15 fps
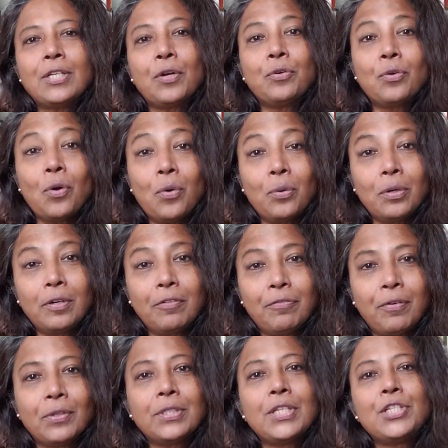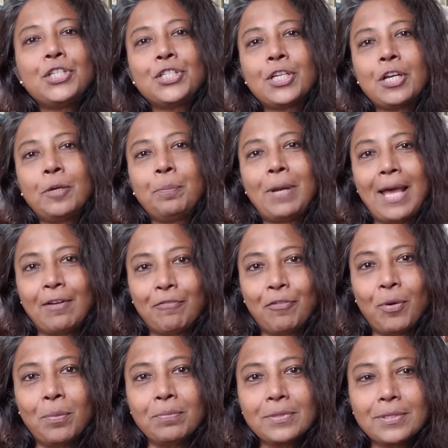role for the digital
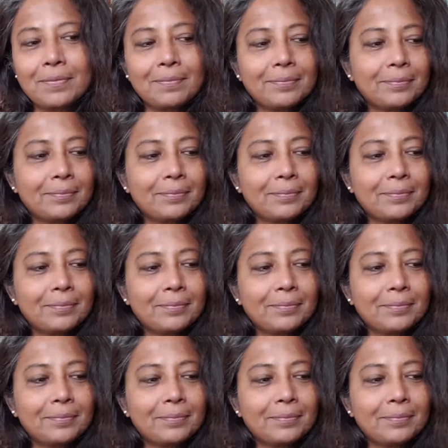platforms.